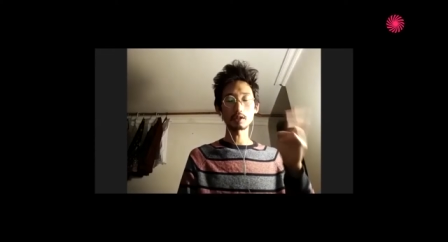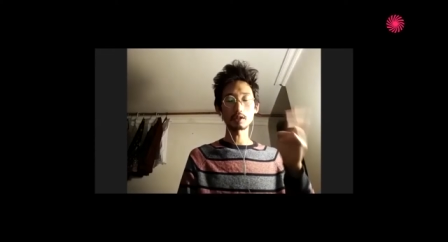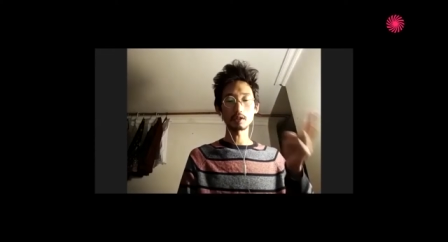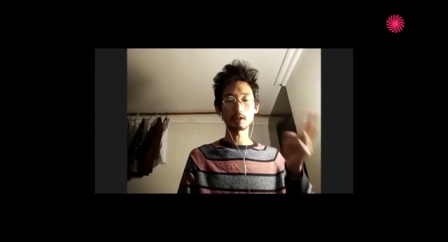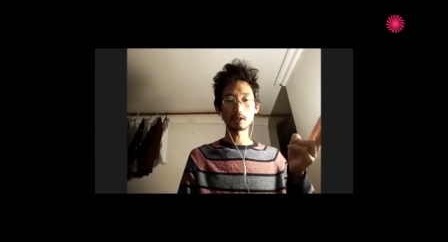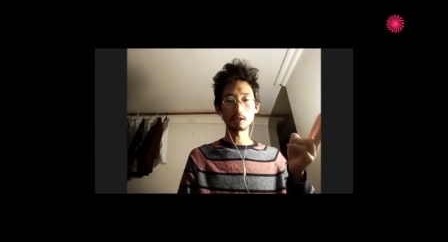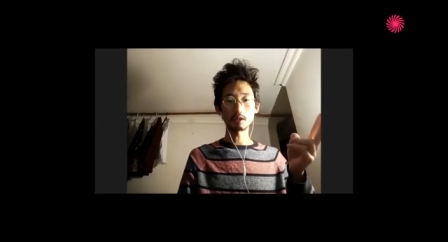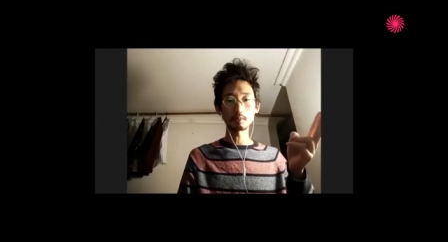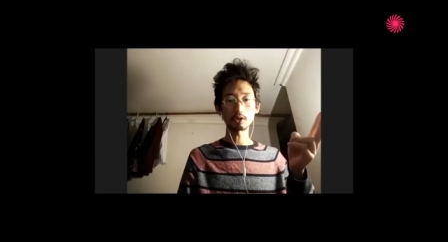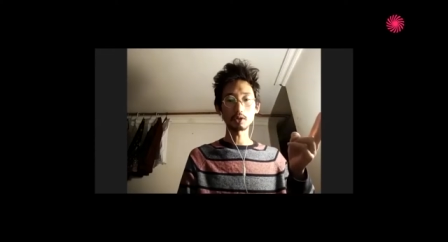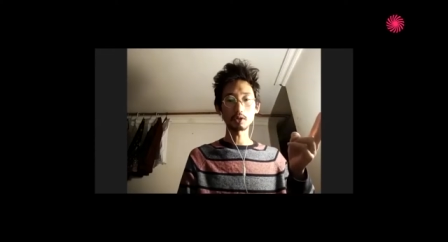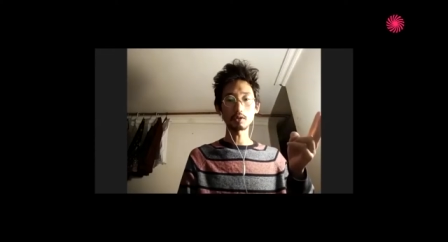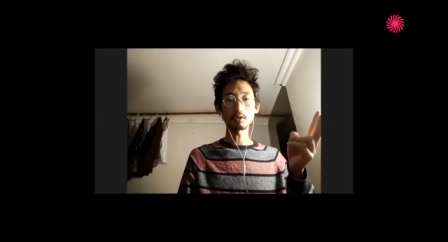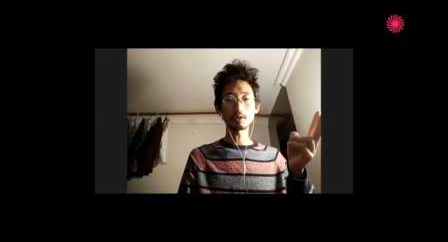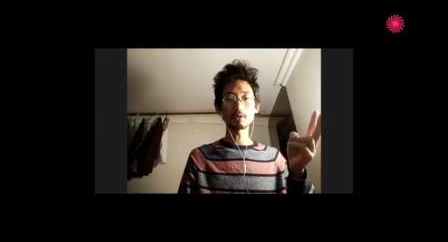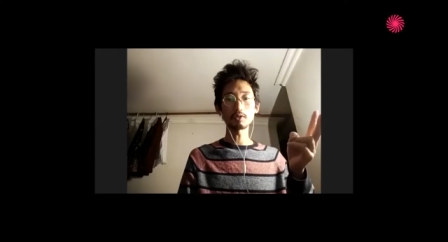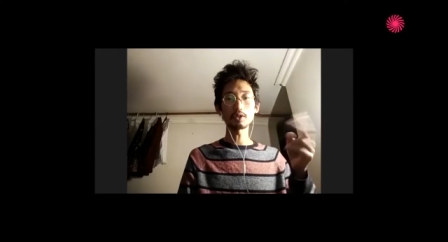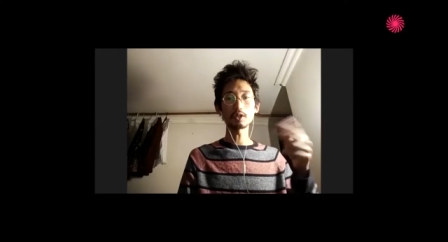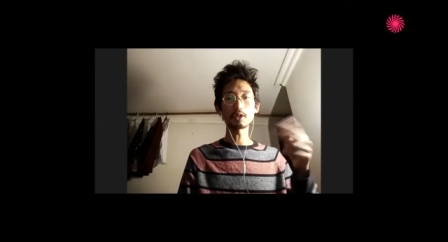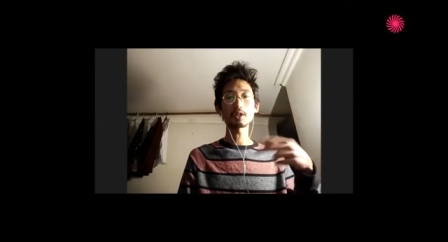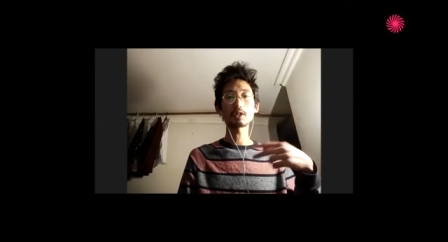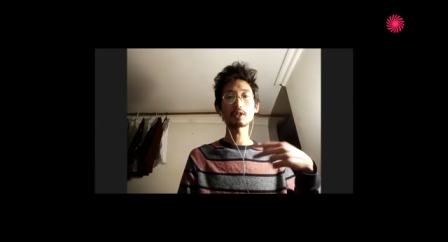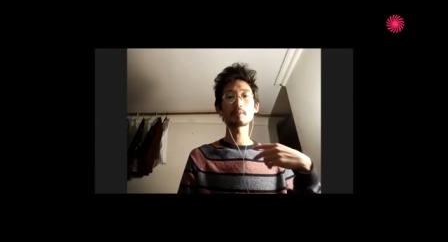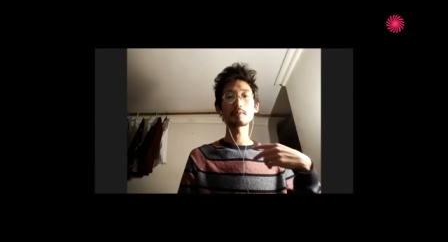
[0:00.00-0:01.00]

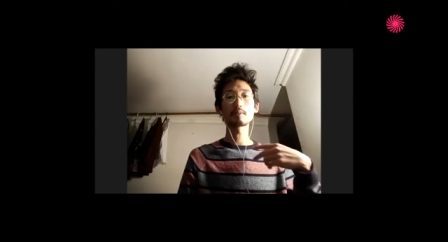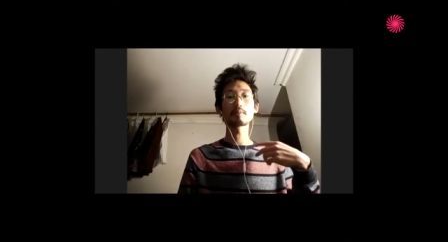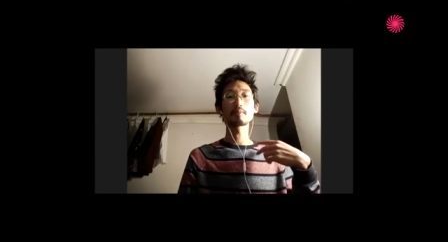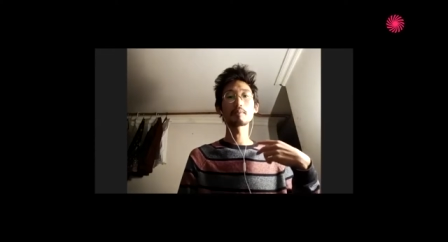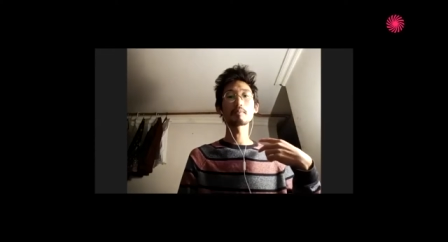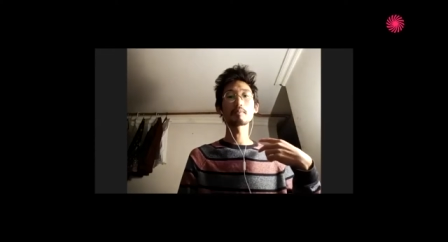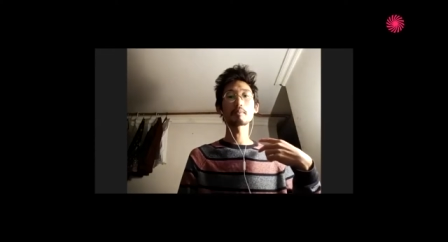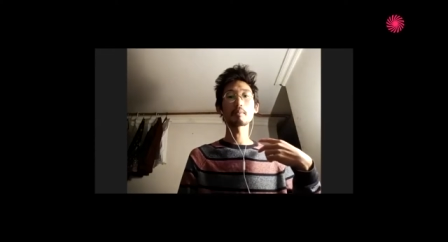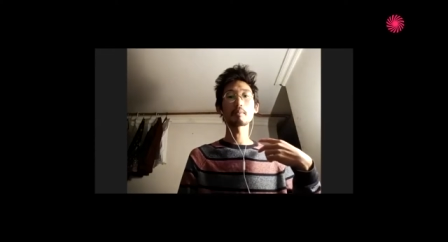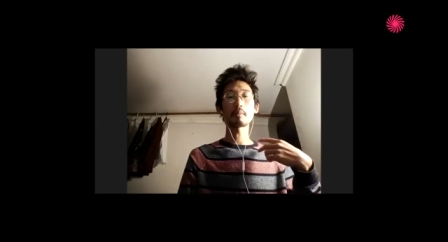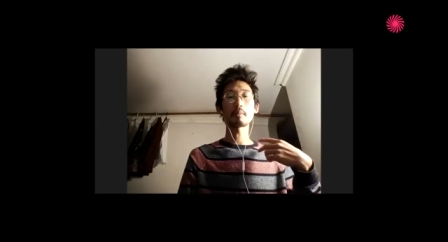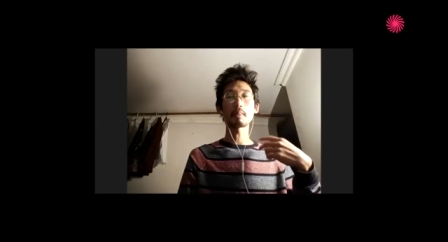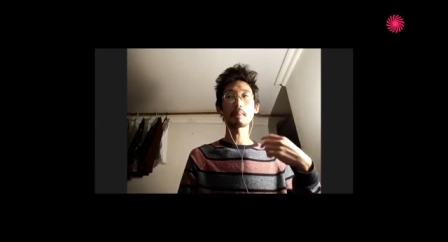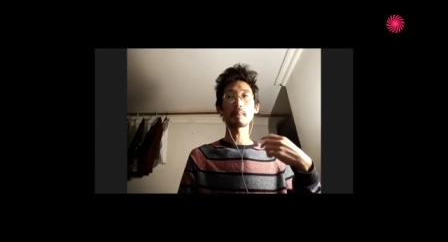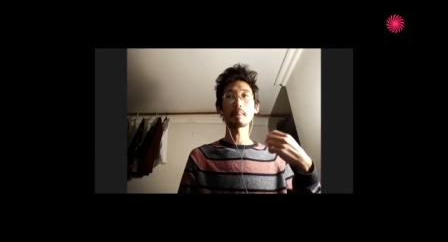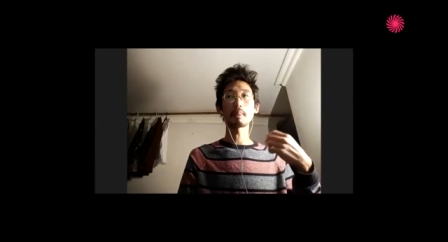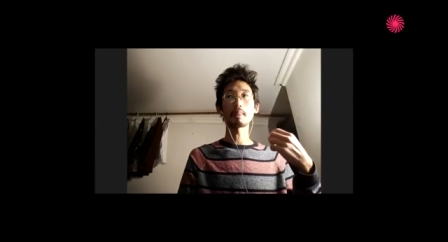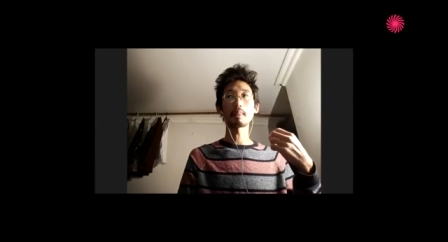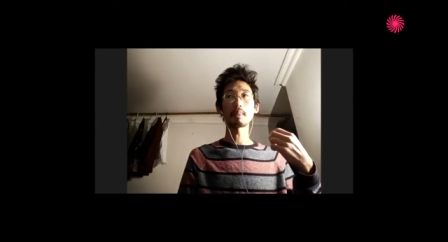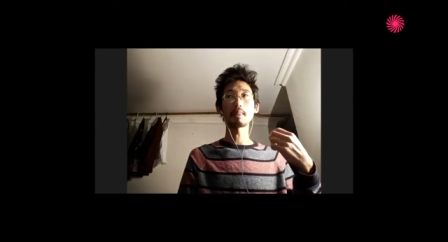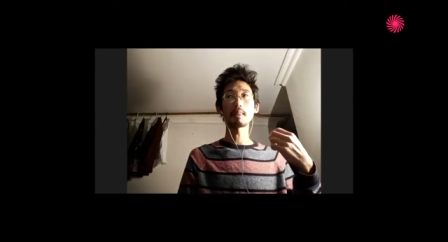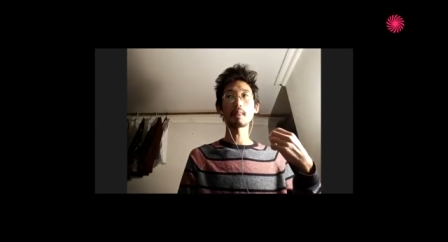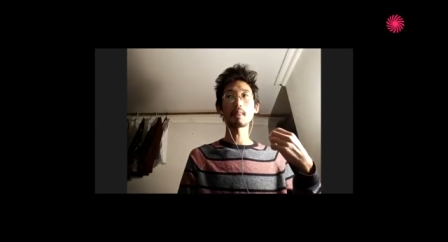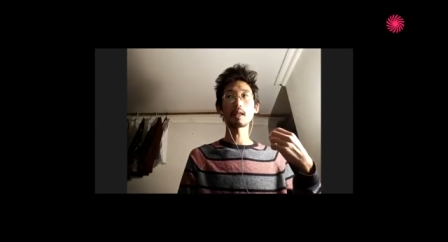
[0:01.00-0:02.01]
cinematographers,
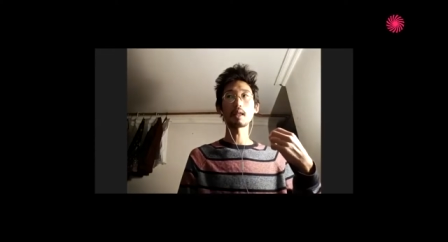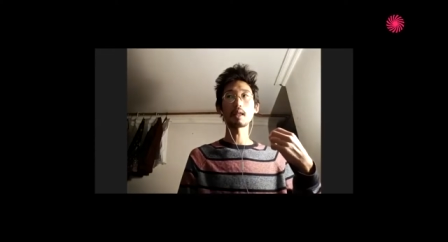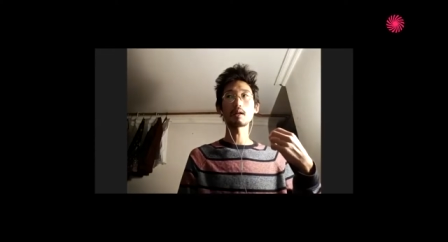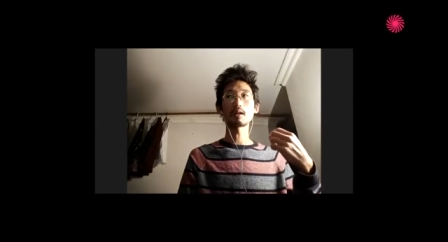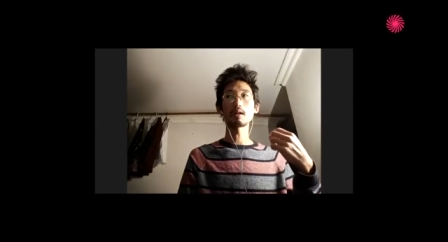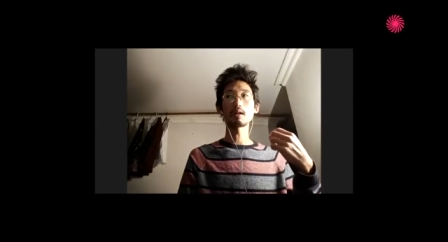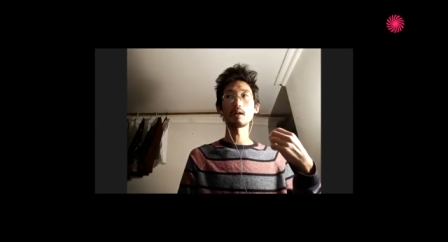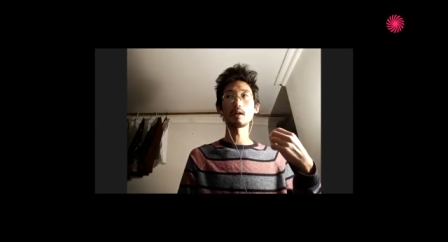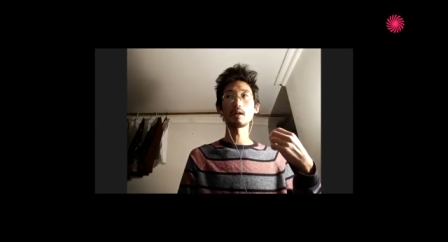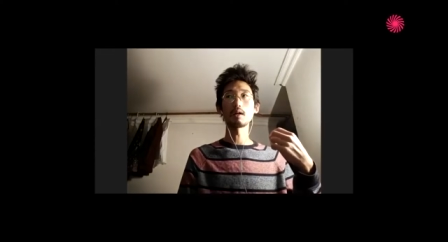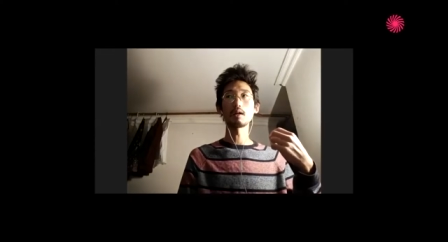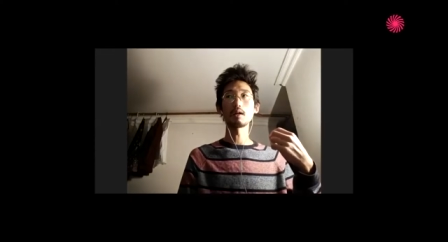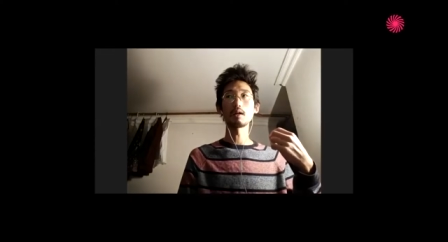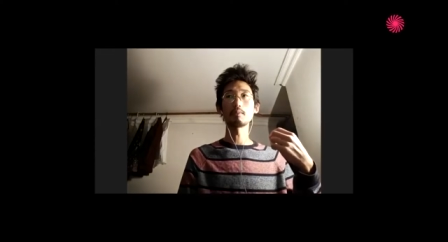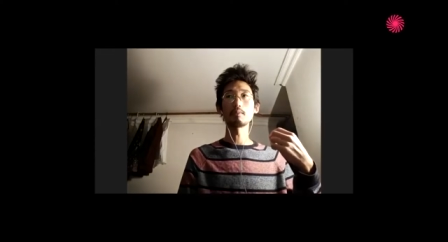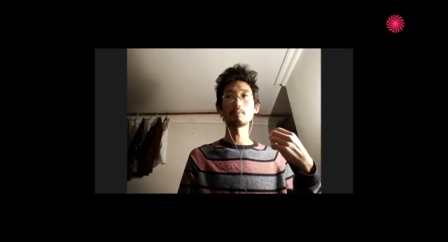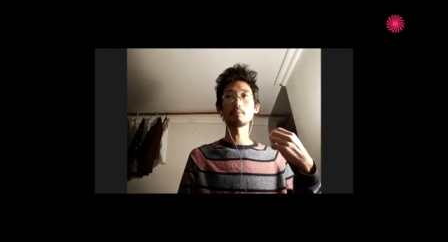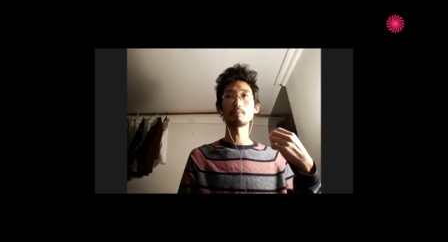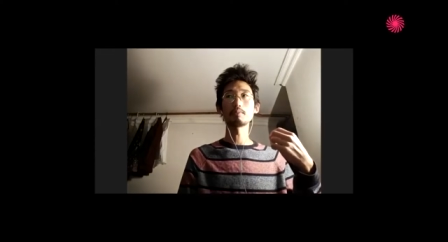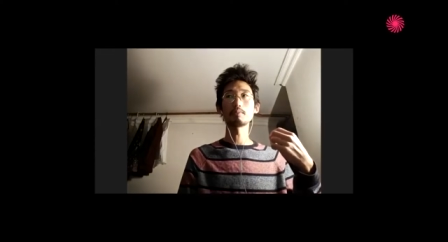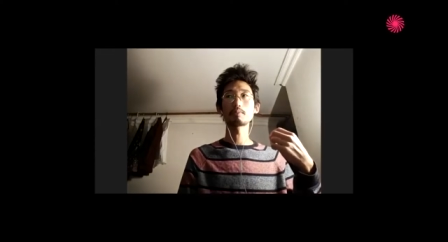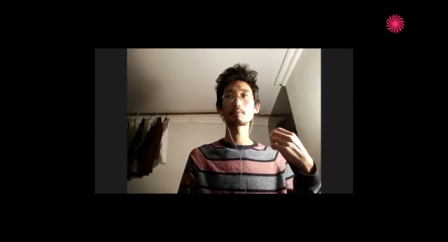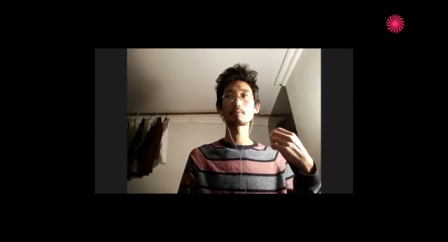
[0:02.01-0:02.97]
um, um,